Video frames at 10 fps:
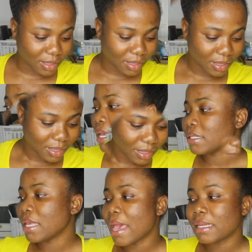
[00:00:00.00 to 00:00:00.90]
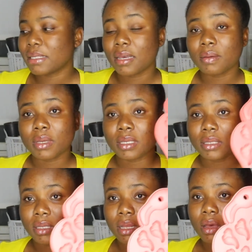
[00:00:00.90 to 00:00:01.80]
The next item is
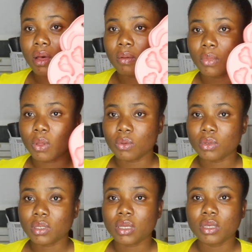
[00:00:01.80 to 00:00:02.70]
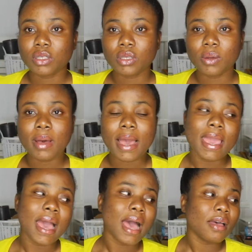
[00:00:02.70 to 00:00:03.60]
silicone molds. So I
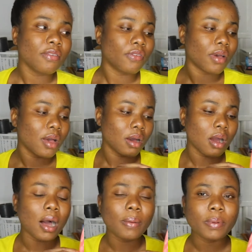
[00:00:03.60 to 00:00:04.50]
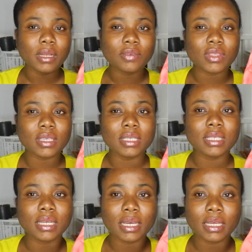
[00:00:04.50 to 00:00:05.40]
have a couple of
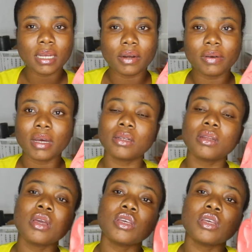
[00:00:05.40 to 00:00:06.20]
these laying around.